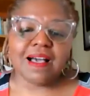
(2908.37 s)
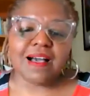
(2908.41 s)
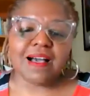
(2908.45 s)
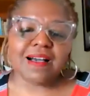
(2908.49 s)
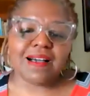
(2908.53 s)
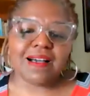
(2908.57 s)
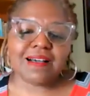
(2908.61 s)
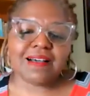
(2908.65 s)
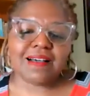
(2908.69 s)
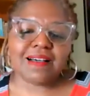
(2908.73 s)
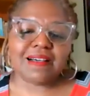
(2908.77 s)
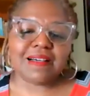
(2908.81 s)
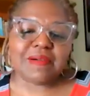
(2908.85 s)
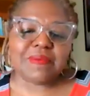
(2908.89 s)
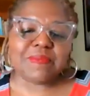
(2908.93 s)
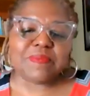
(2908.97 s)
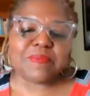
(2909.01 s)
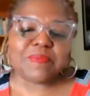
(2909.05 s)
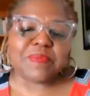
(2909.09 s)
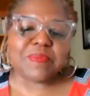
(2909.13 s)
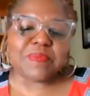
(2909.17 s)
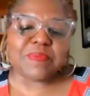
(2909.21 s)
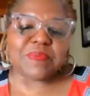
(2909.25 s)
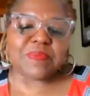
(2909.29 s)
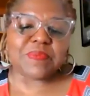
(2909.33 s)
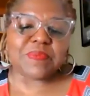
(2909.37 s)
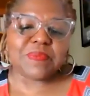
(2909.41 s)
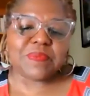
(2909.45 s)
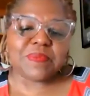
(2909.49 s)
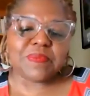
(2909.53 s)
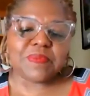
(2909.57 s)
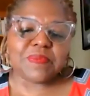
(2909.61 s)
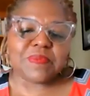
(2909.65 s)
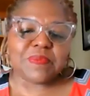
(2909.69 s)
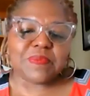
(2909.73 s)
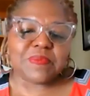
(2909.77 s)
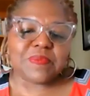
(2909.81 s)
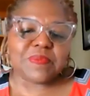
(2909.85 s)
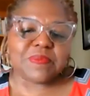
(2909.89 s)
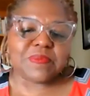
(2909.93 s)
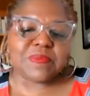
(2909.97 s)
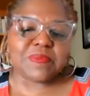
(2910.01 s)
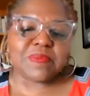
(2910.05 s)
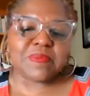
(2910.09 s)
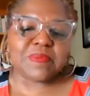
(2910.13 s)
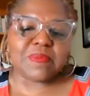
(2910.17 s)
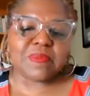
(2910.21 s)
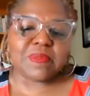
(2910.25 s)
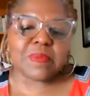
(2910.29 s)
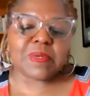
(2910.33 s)
But
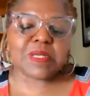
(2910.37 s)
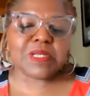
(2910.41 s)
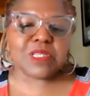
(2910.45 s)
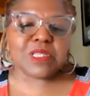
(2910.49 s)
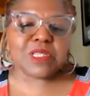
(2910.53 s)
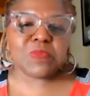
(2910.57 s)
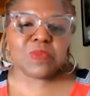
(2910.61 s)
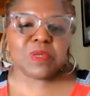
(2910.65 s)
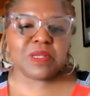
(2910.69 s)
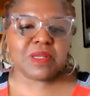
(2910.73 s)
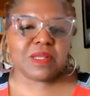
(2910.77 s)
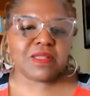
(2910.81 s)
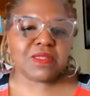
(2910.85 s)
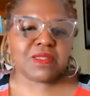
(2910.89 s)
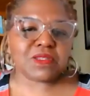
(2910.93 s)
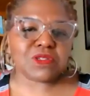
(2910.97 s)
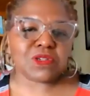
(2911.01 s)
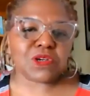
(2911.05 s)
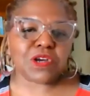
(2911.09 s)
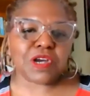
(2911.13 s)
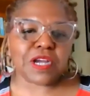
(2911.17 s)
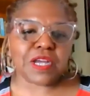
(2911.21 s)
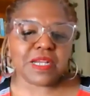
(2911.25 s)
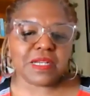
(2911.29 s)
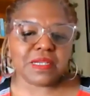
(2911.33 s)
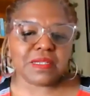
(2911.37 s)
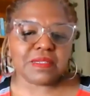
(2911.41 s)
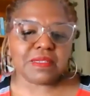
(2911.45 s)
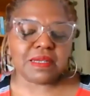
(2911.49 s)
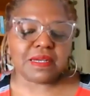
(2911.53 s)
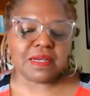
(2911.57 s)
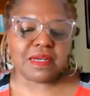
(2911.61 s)
it's great,